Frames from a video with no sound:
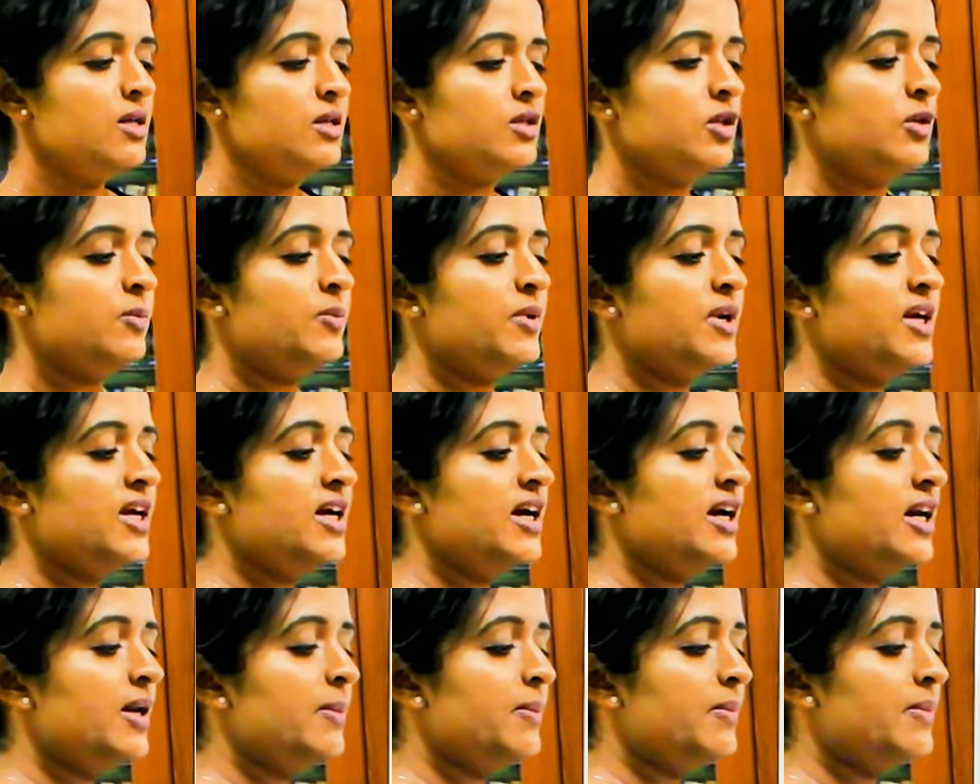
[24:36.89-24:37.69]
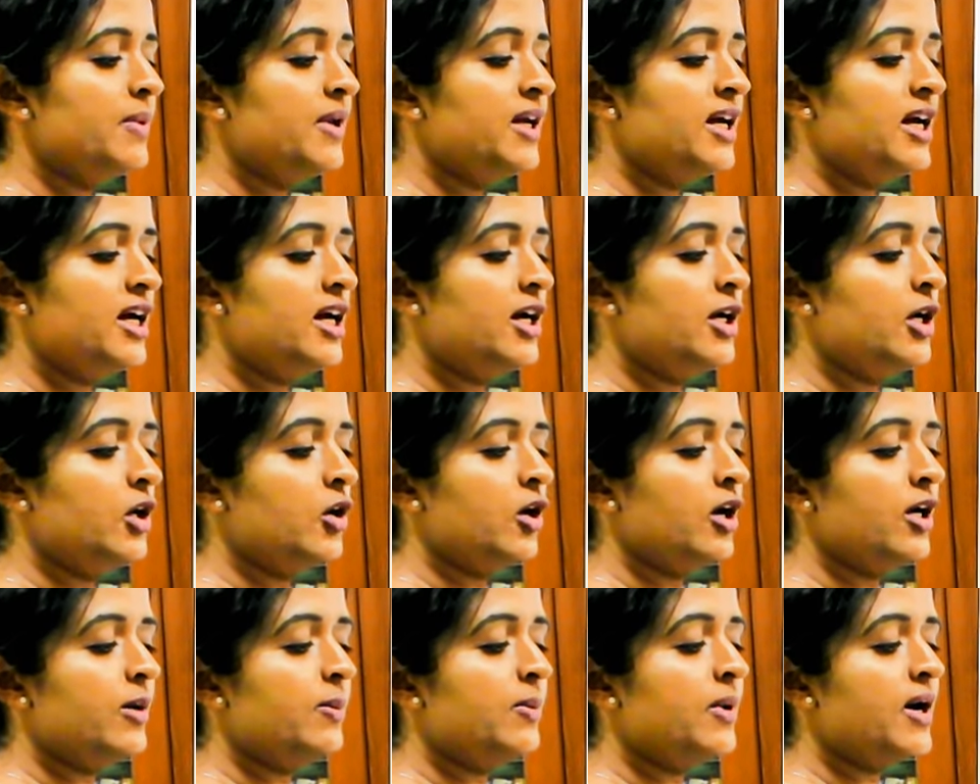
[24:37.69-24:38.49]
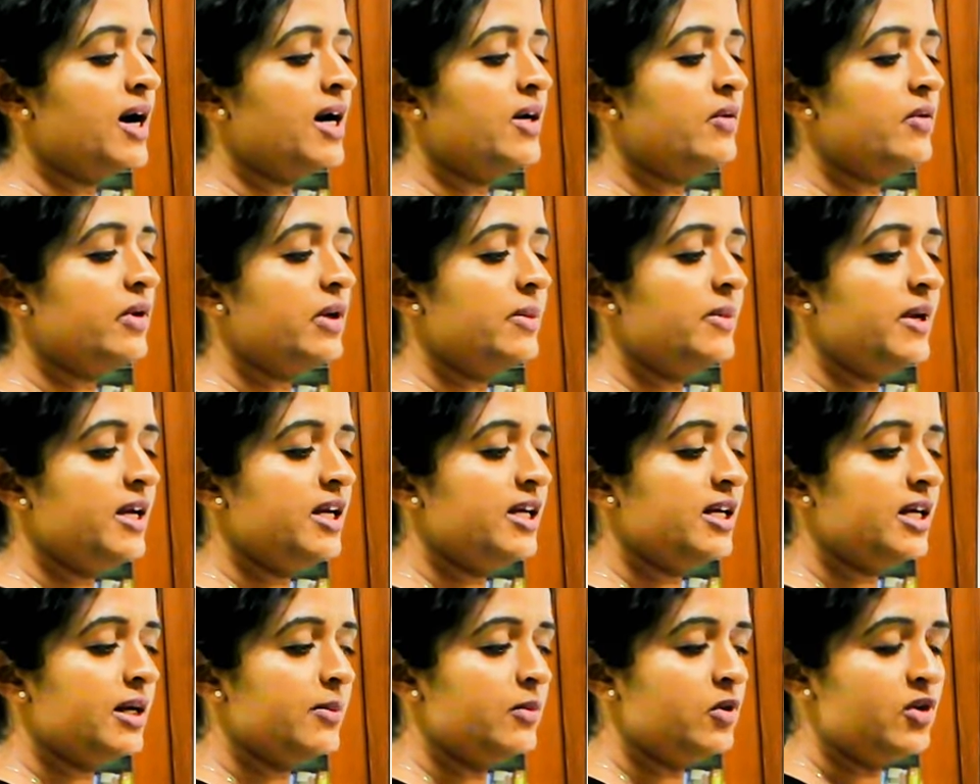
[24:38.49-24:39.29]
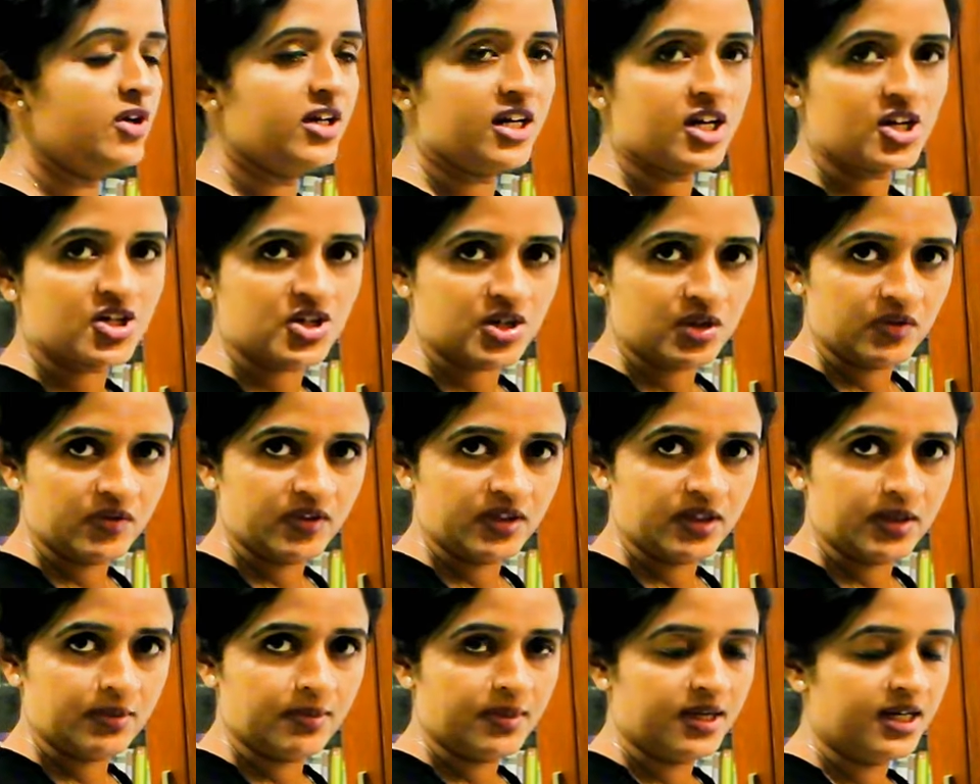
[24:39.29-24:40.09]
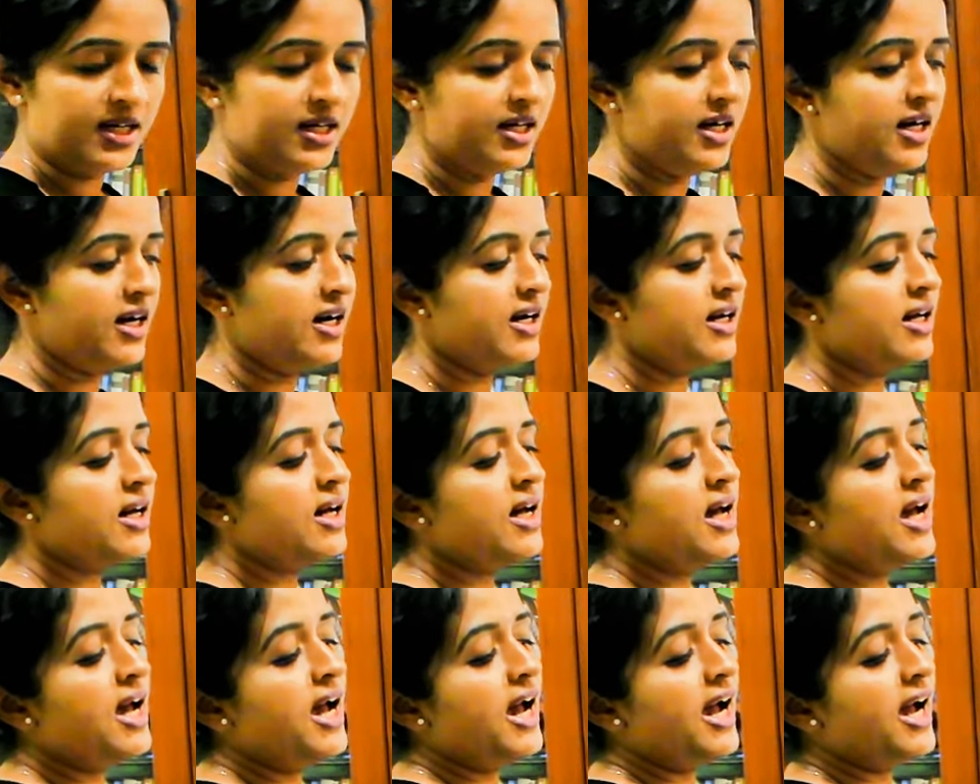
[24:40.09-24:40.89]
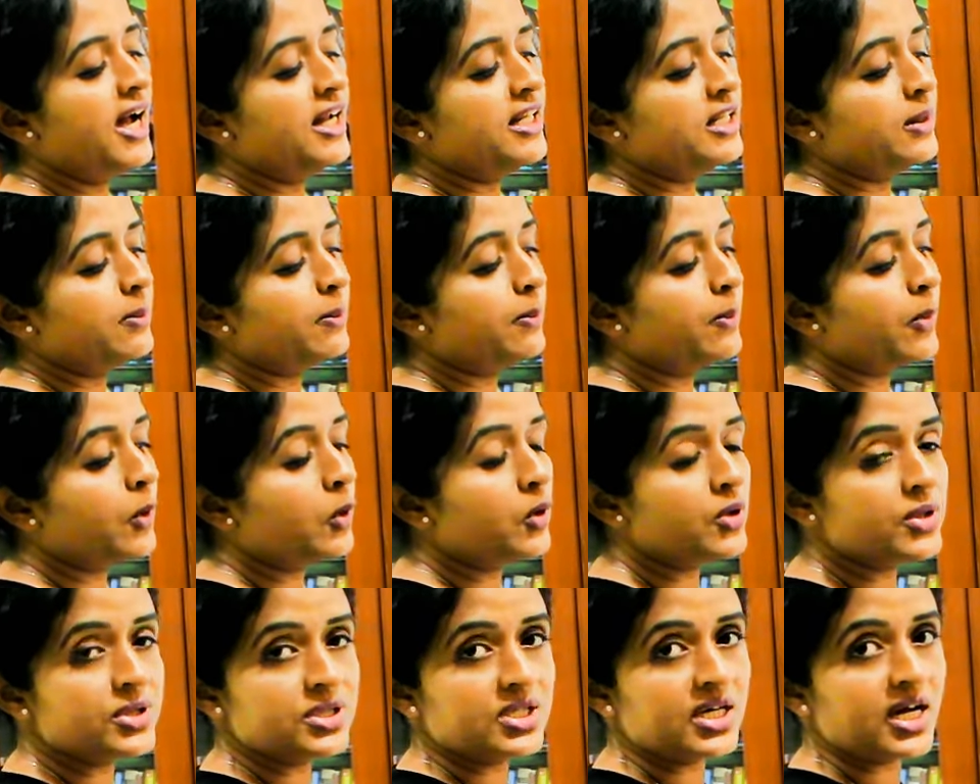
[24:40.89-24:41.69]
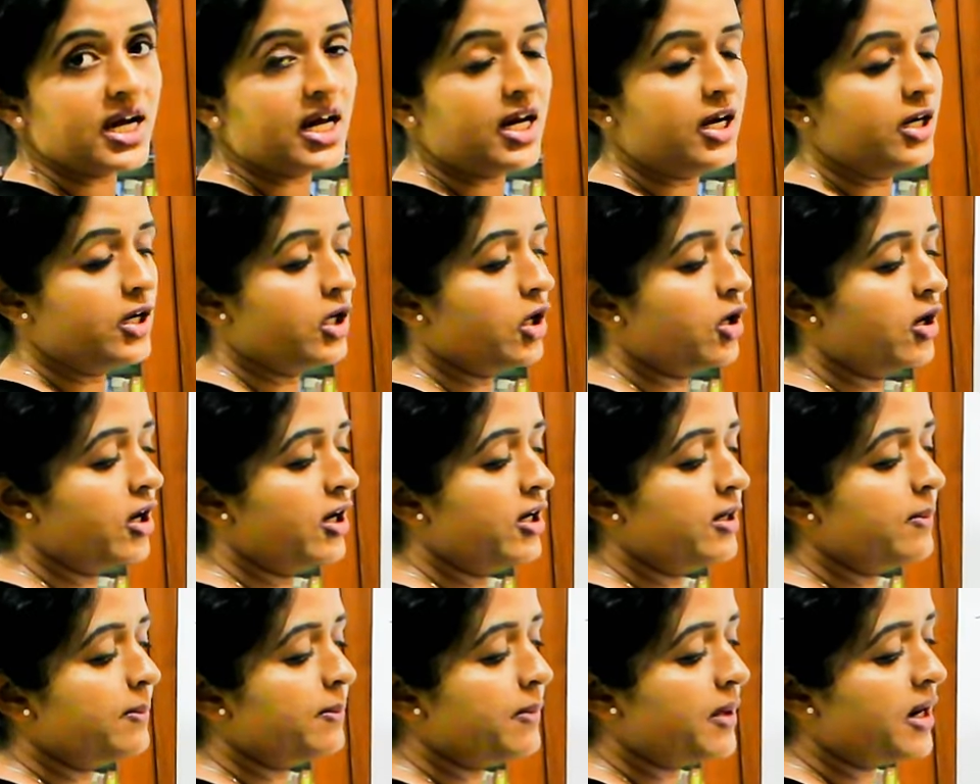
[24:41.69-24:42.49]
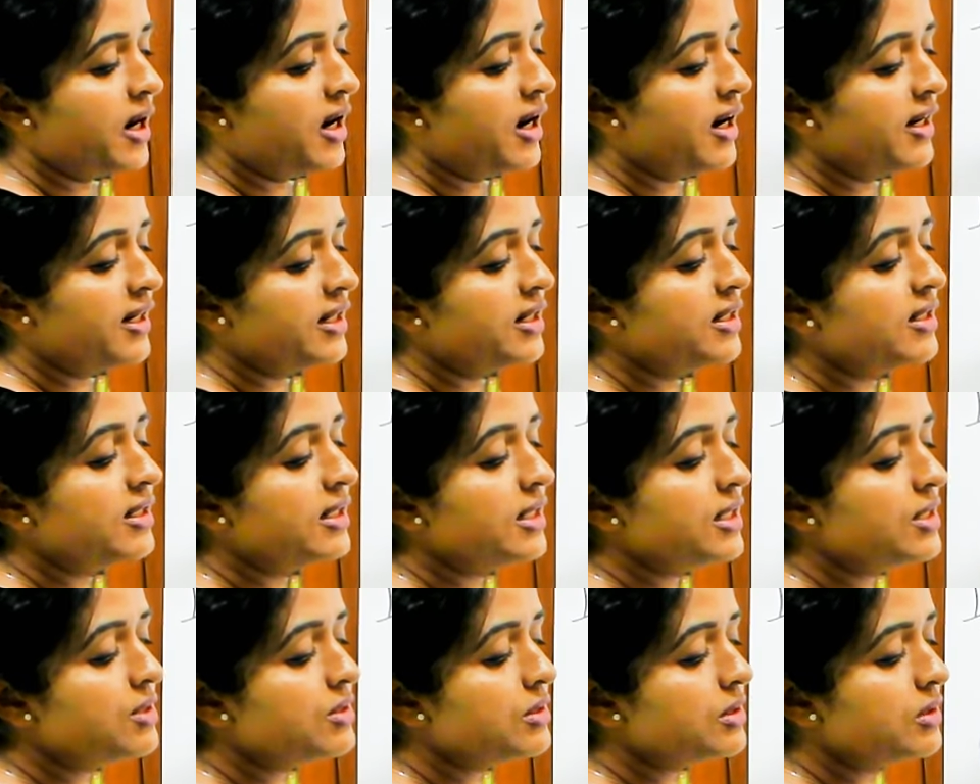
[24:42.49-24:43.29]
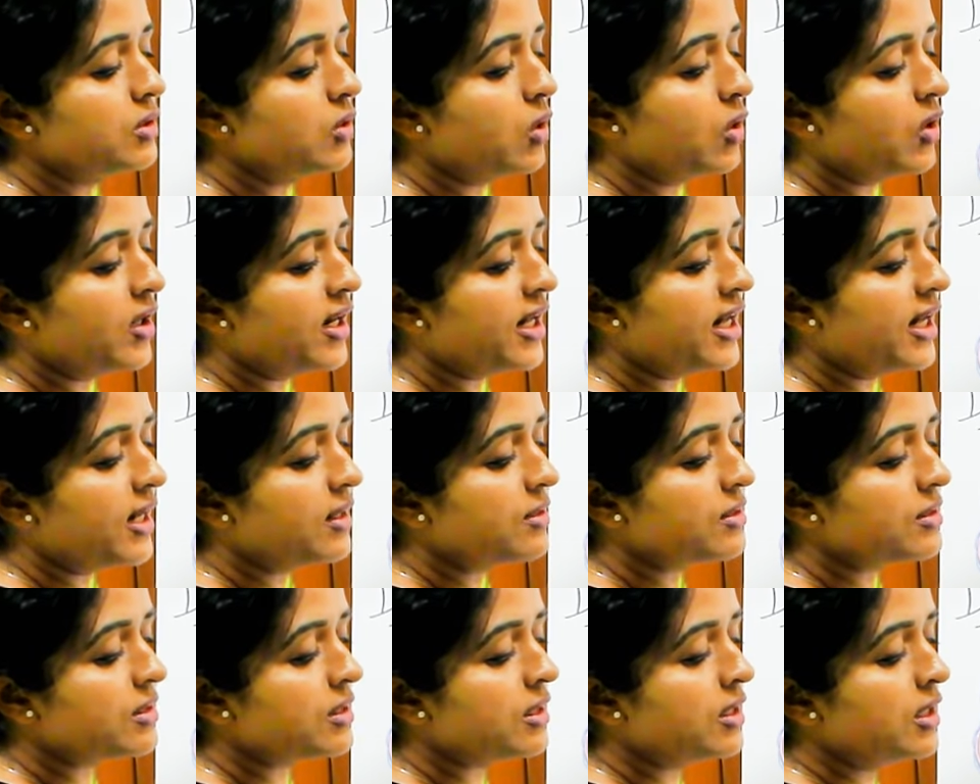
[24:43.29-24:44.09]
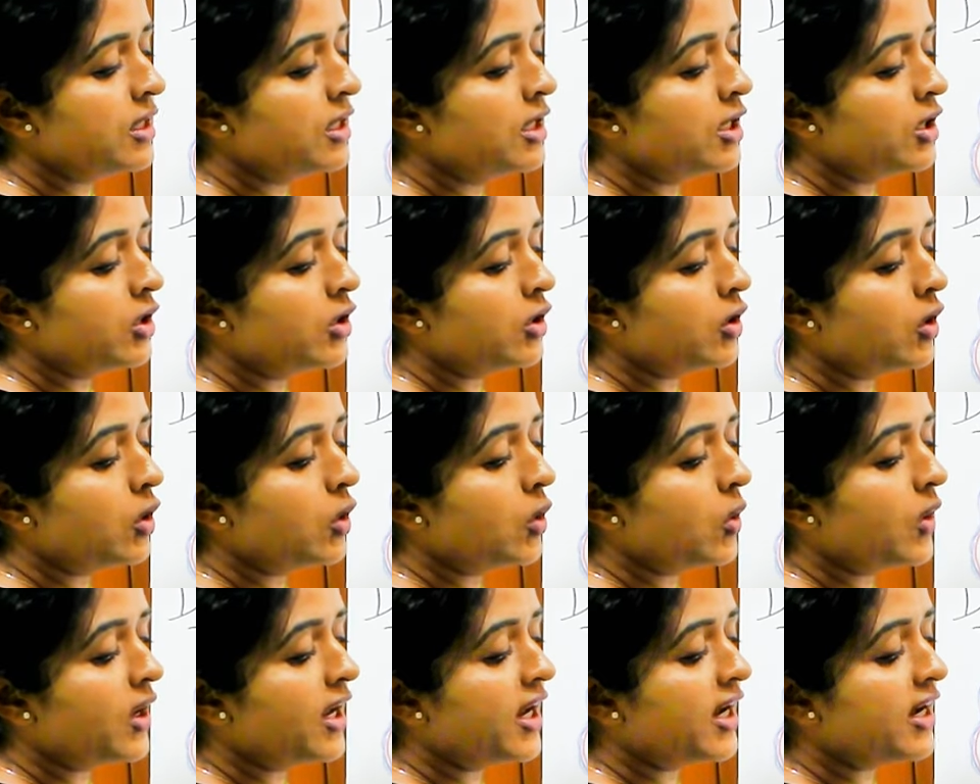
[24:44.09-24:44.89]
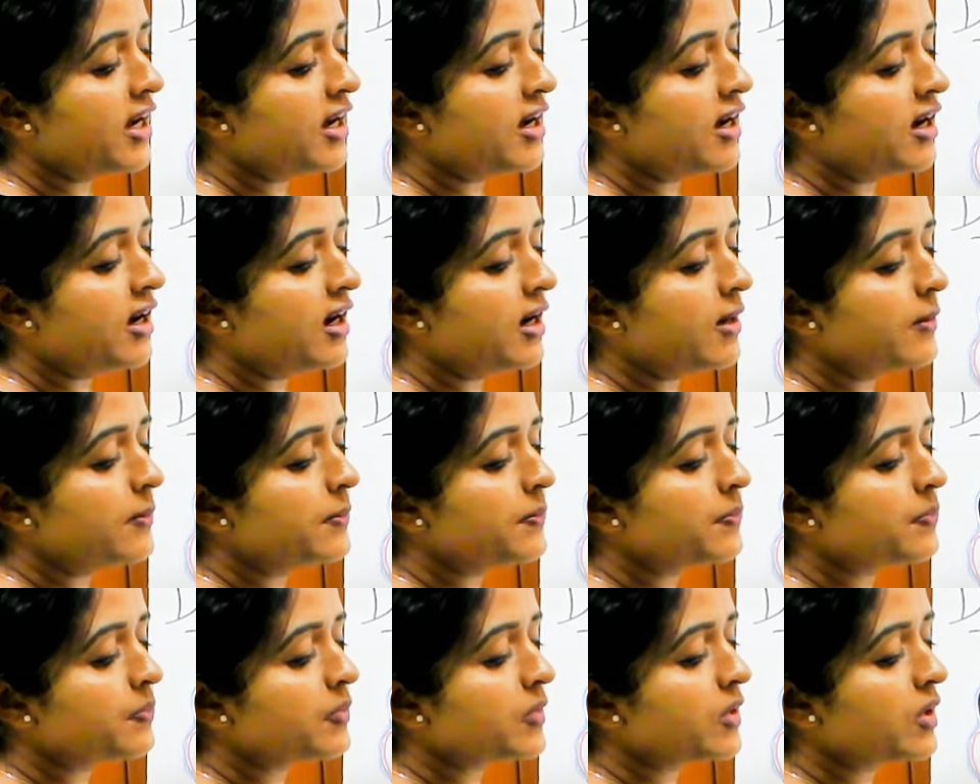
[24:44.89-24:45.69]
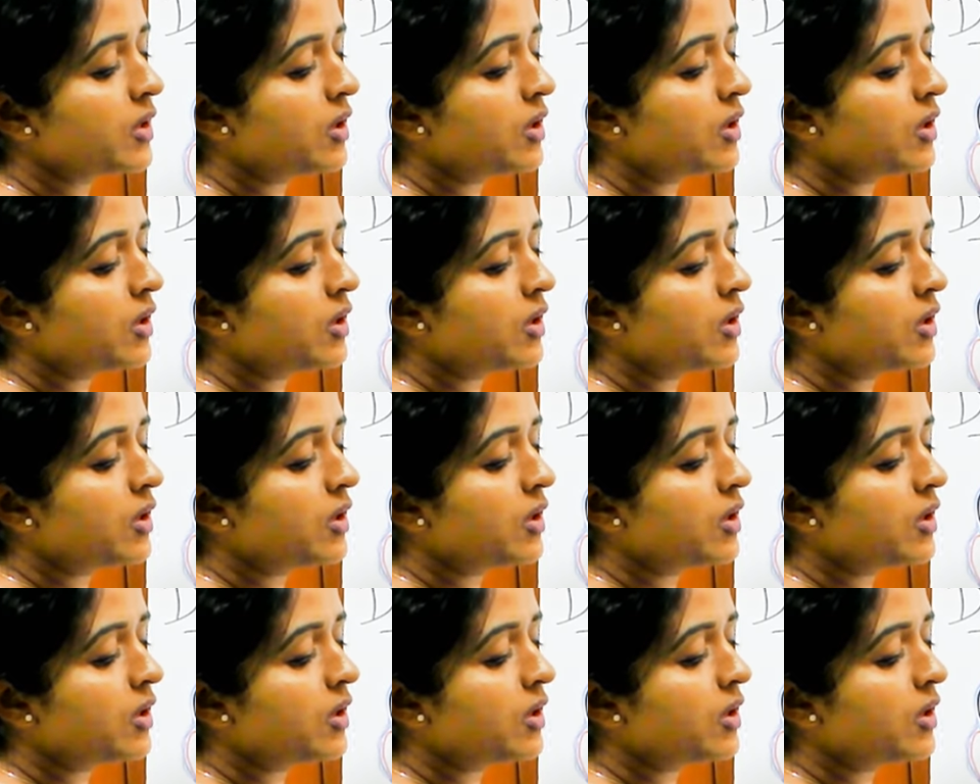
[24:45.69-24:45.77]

So pre-allantoic part will be in communication with the midgut, and the post-allantoic part is known as cloaca,